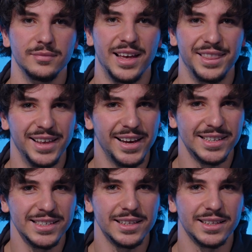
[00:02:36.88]
And that
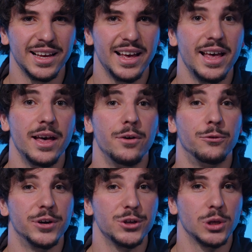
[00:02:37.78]
is it!
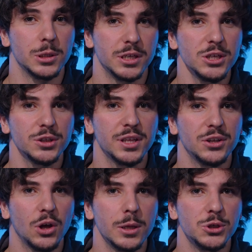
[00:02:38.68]
Virtualization
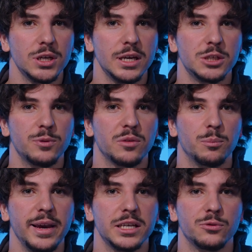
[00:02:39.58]
technology is what
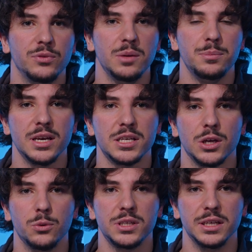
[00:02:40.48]
makes VPS
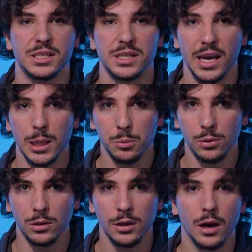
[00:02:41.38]
hosting
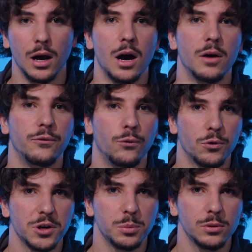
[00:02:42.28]
scalable,
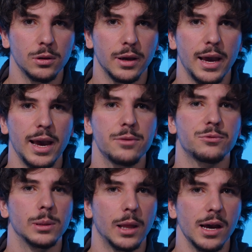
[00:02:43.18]
affordable,
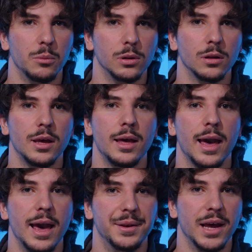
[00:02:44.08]
and reliable.
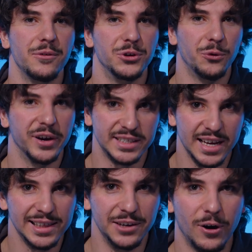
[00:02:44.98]
And now you know
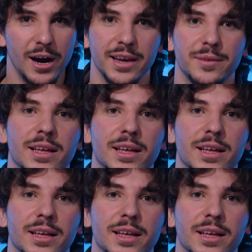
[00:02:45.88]
exactly why.